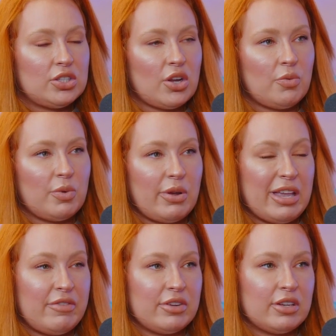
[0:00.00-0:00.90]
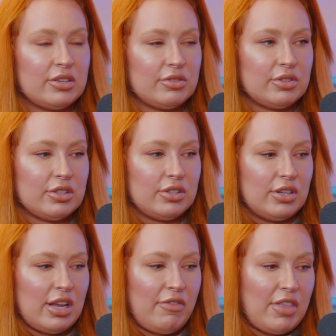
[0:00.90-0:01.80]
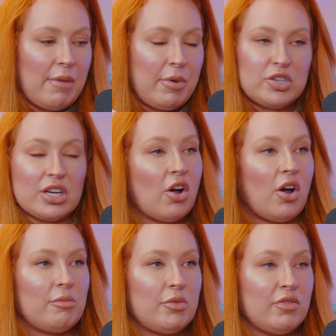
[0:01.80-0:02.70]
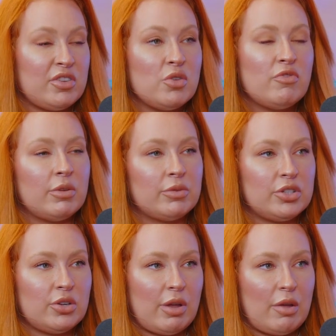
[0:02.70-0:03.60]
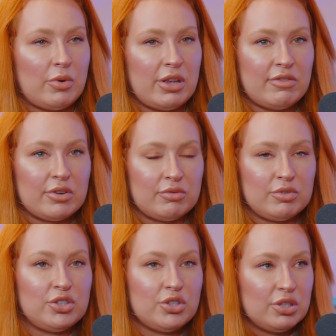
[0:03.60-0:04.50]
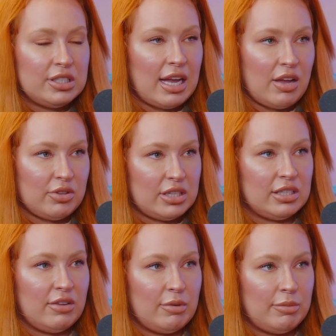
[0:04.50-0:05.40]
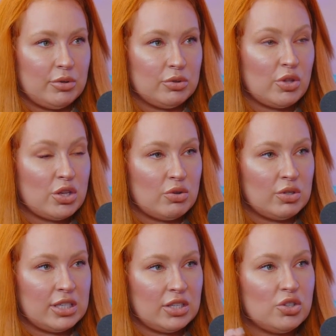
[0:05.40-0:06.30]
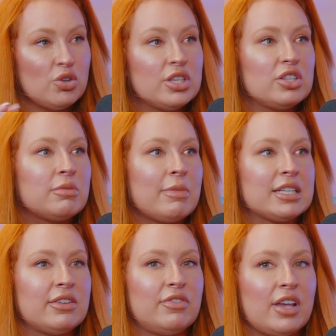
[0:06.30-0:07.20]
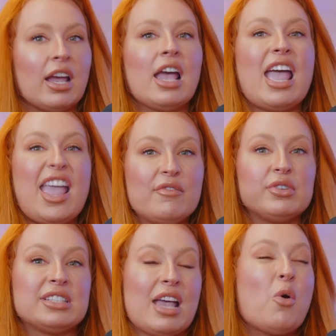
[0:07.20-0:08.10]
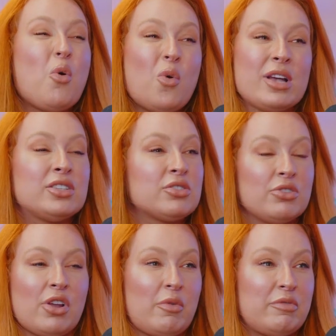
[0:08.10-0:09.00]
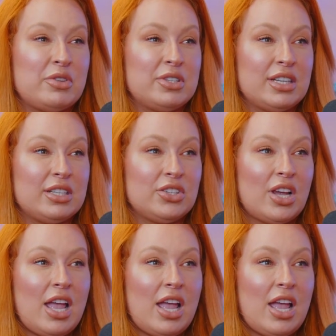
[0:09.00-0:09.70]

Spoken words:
So we either, if their budget can't move and you really want to do it, we'll either reduce down the deliverables or the usage. Usage is a massive thing. Influencers get always screwed over with usage.